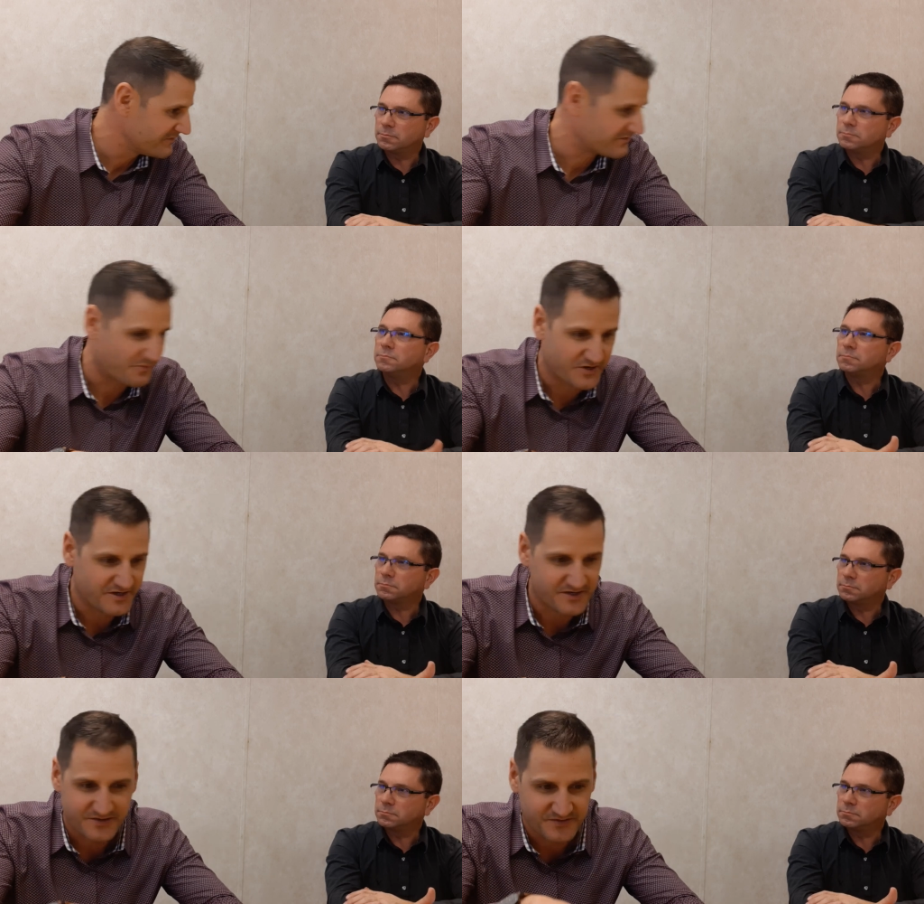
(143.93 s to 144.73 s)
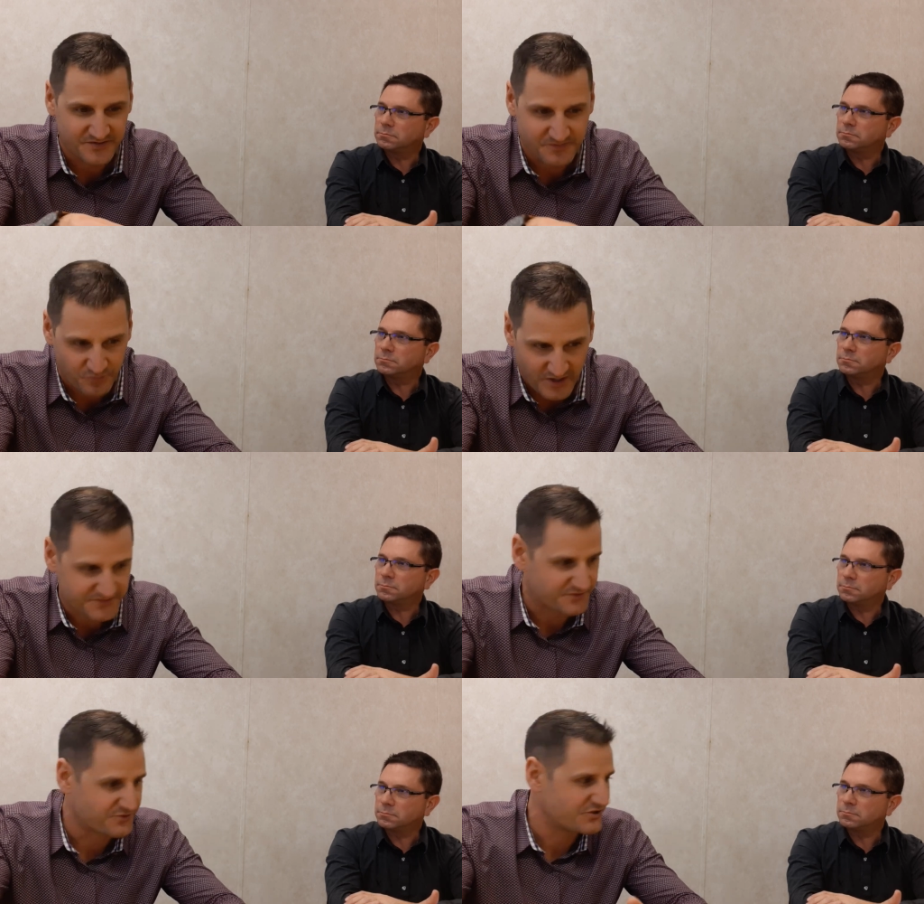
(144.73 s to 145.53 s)
Speaker 1: Somebody is a brain
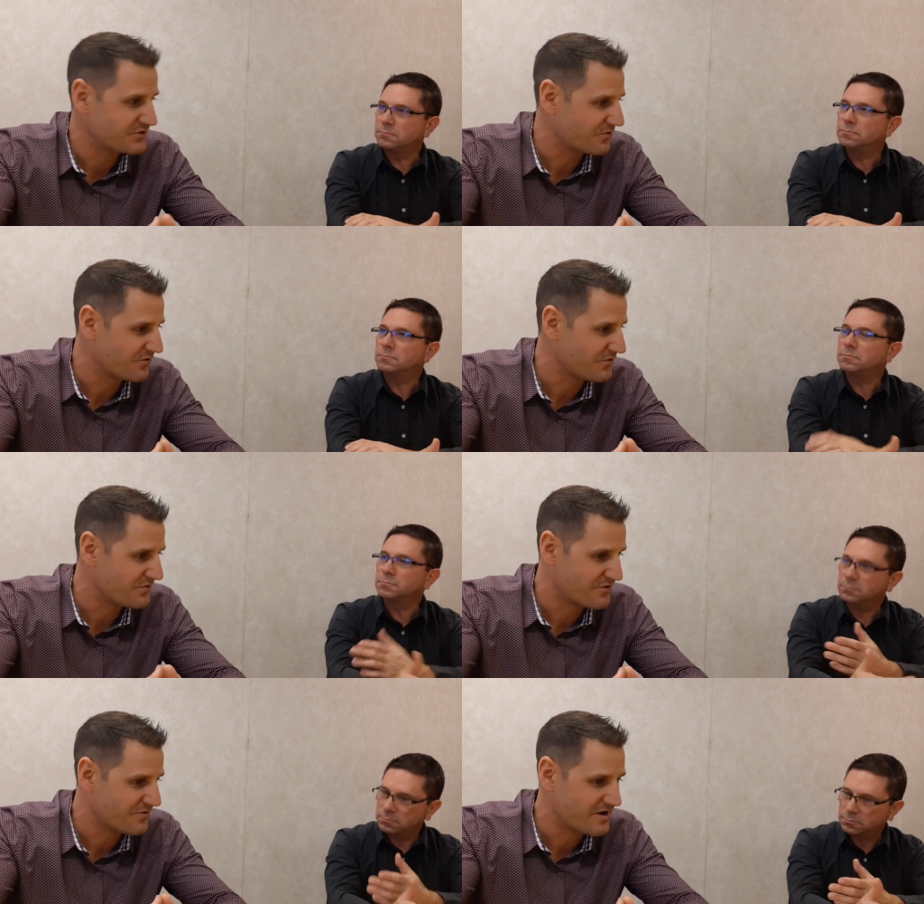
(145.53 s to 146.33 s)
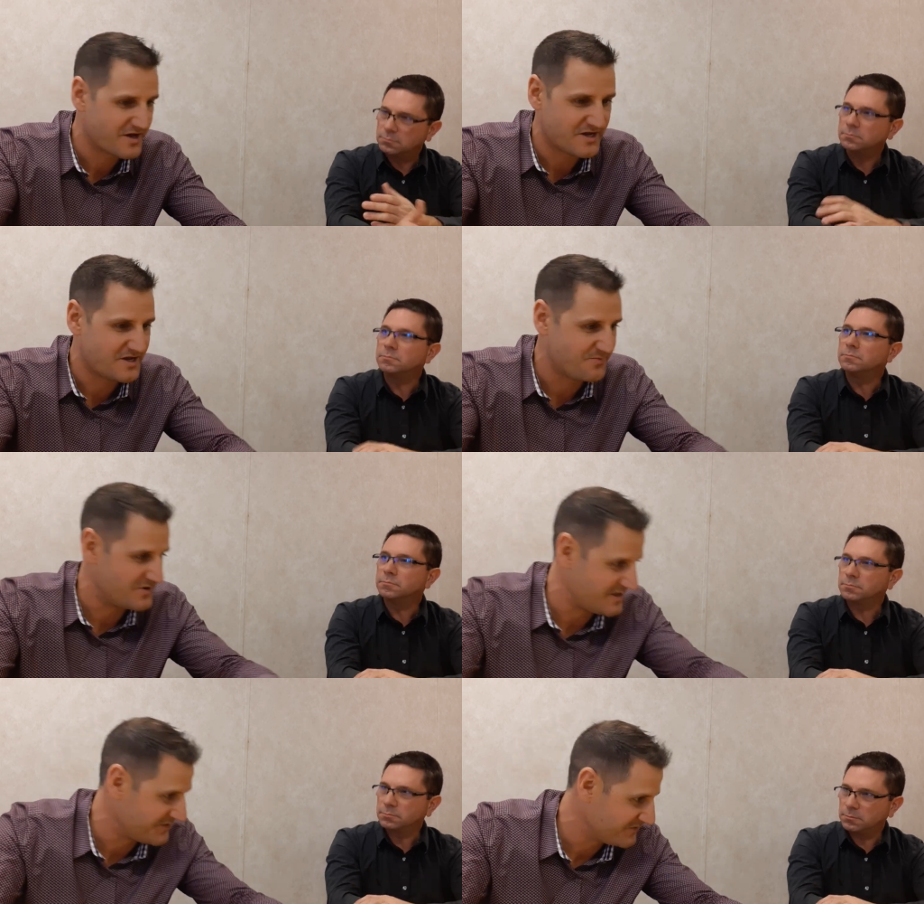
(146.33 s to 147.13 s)
surgeon, or they're hip and
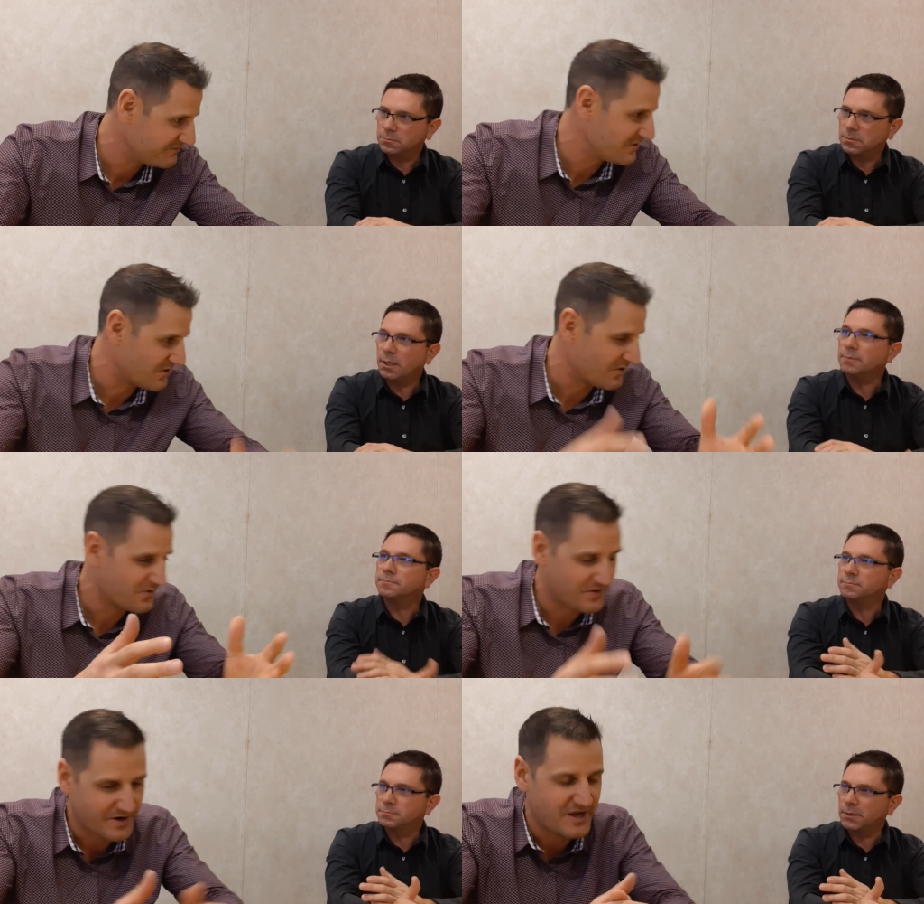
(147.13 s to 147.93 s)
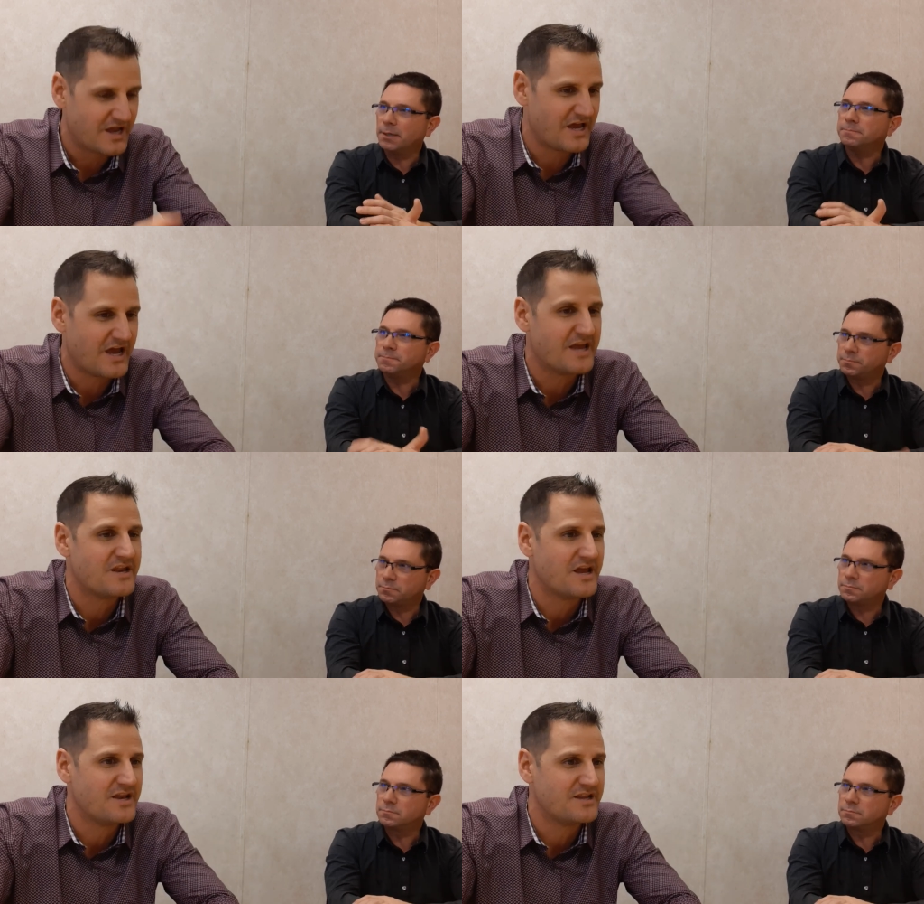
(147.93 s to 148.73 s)
knee, you know. Or, yeah. And
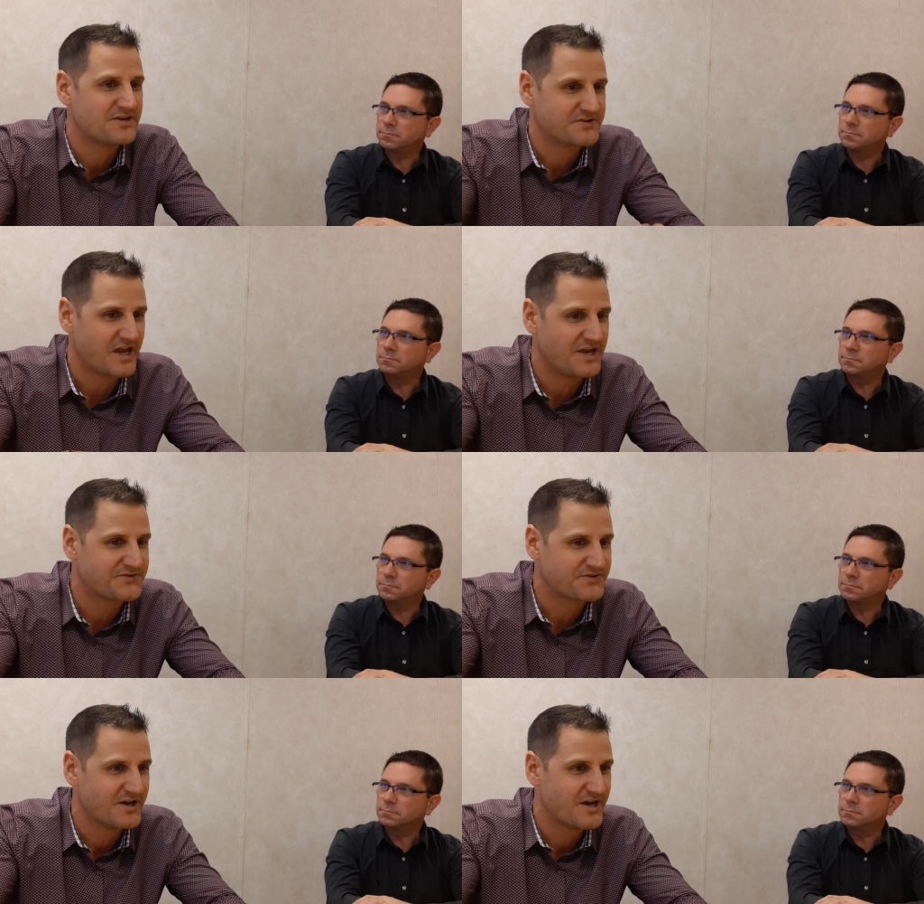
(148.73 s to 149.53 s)
in this case,